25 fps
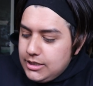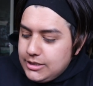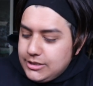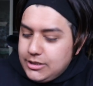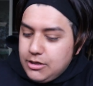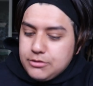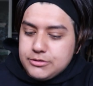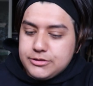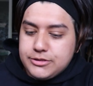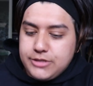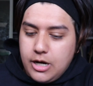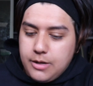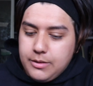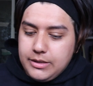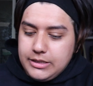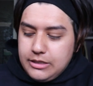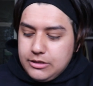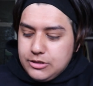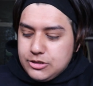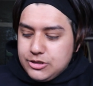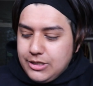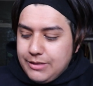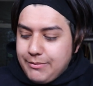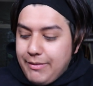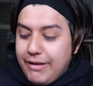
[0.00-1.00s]
don't start with,
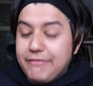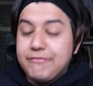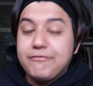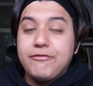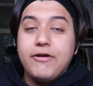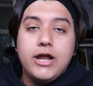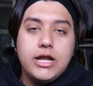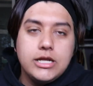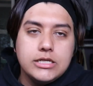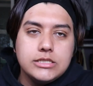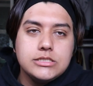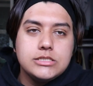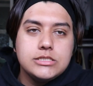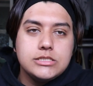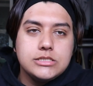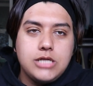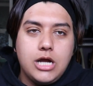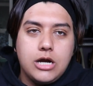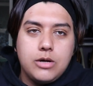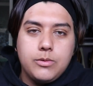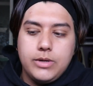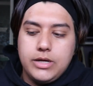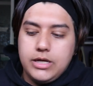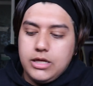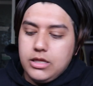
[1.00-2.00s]
usually my friends
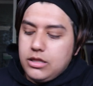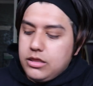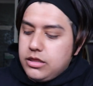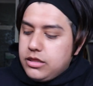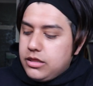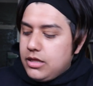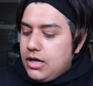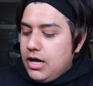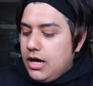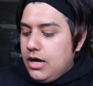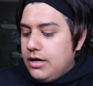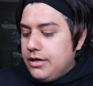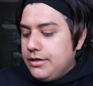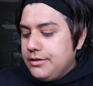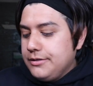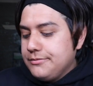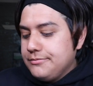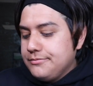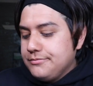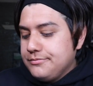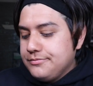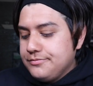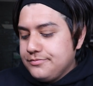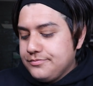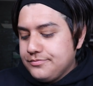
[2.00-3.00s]
start with,
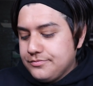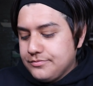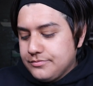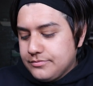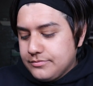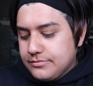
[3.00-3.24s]
the